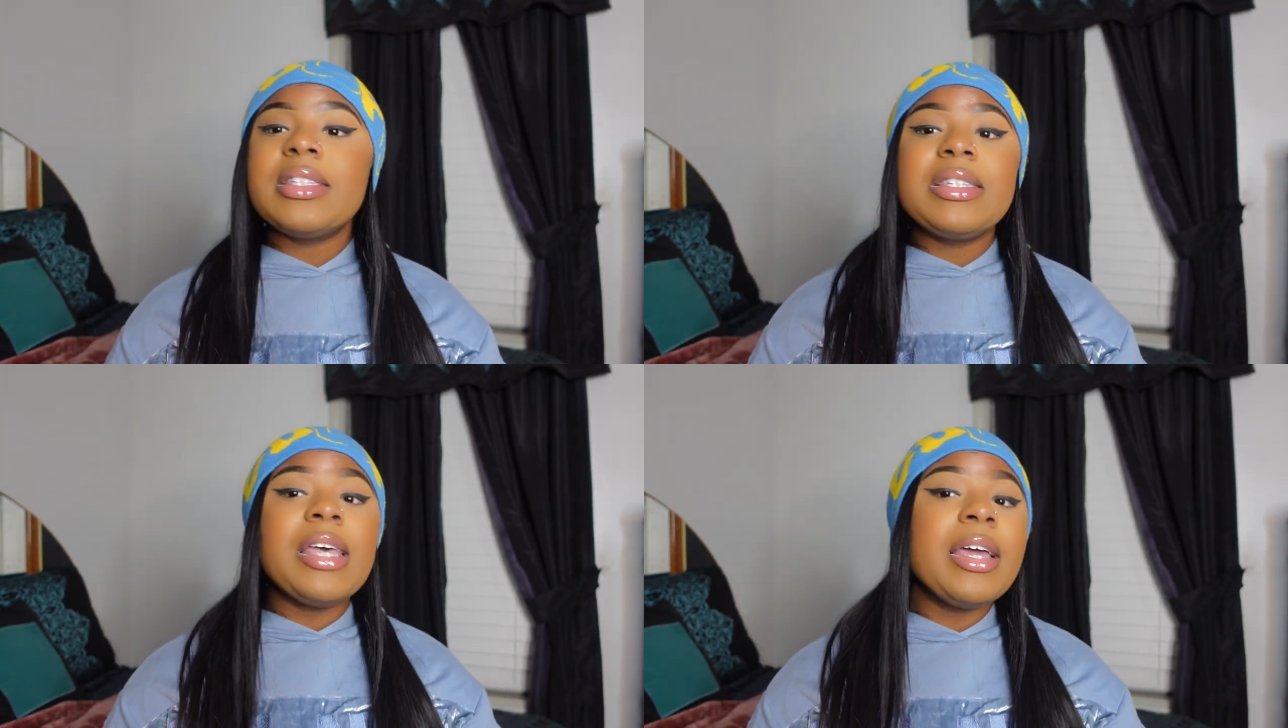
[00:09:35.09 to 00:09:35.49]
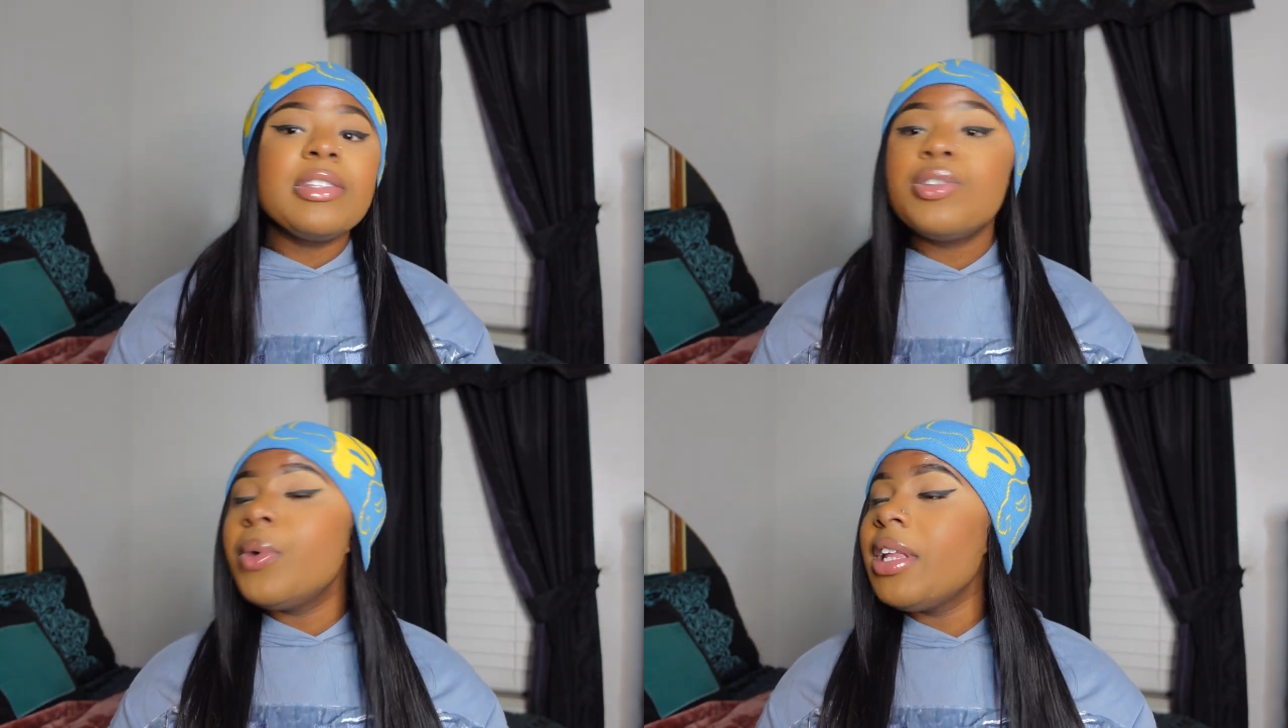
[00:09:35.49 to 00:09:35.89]

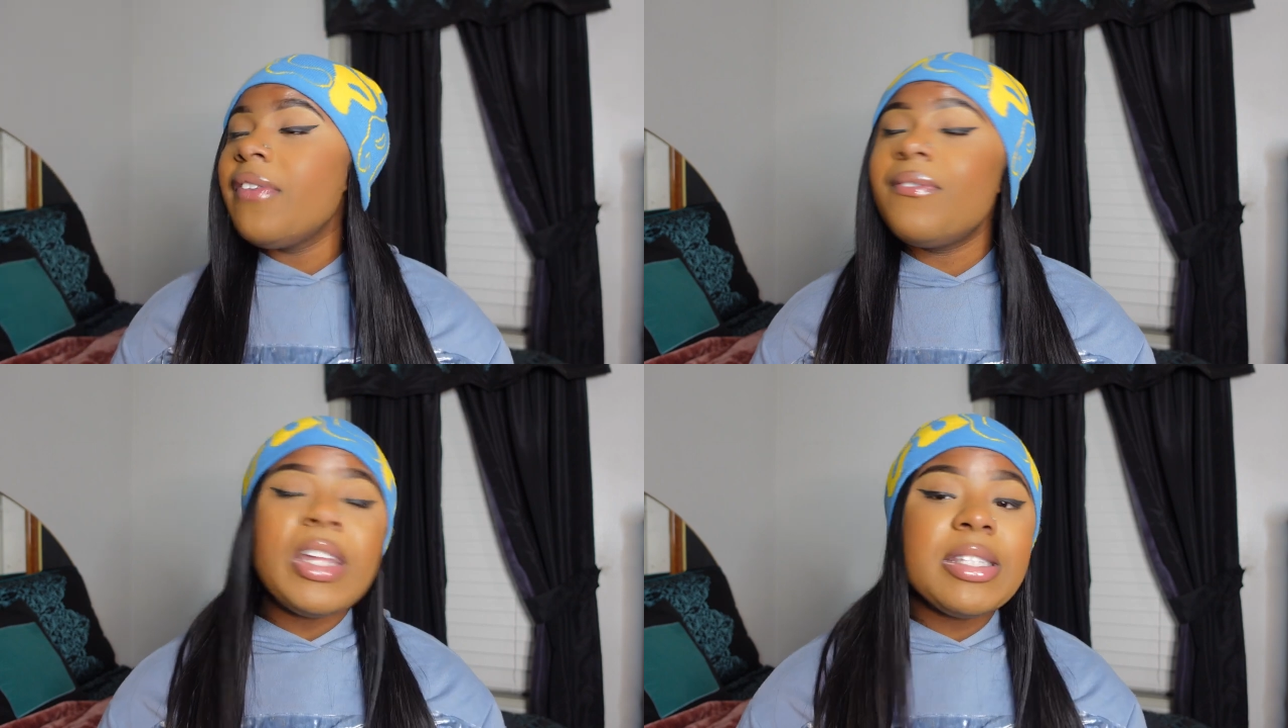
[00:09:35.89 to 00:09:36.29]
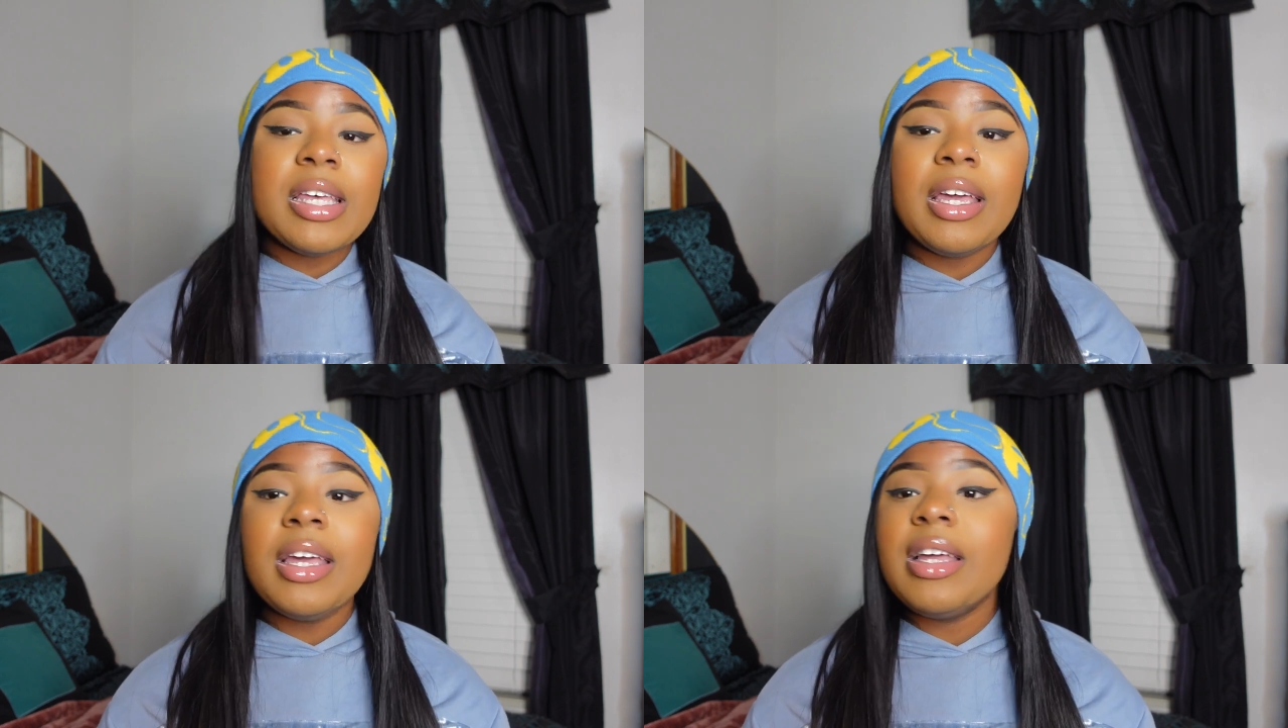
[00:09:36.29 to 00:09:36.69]
10 20
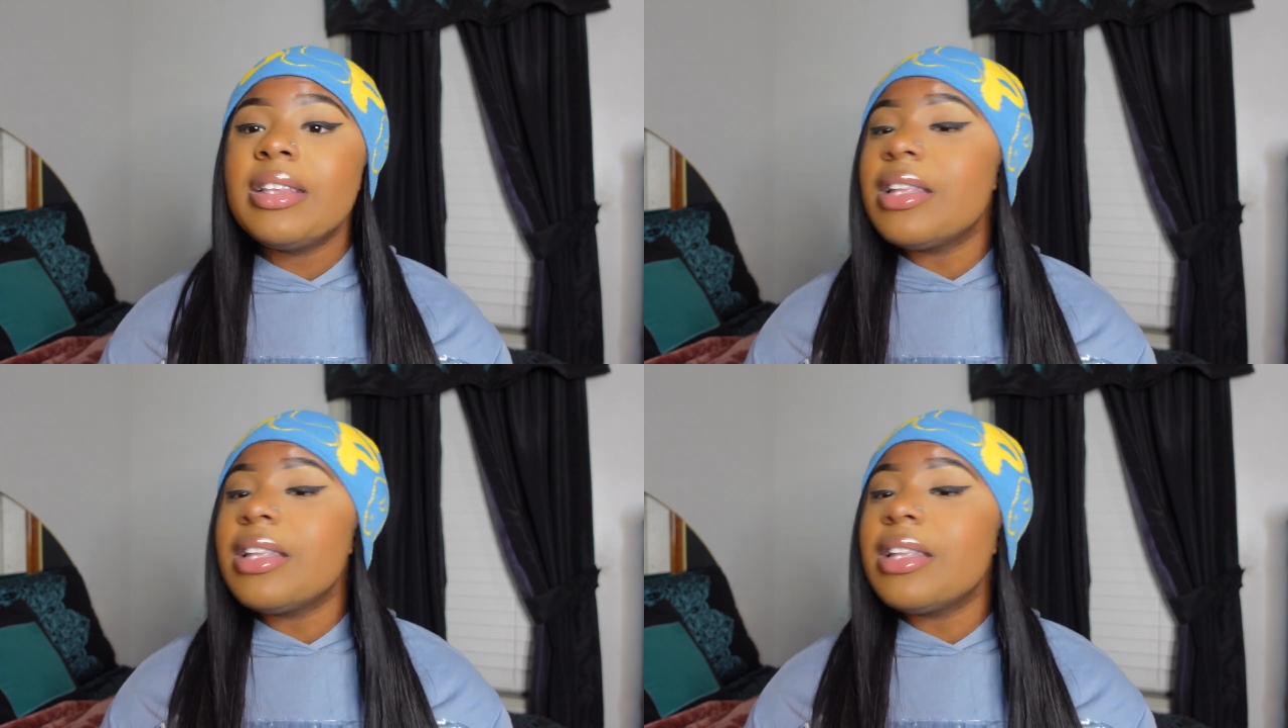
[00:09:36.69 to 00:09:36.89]
15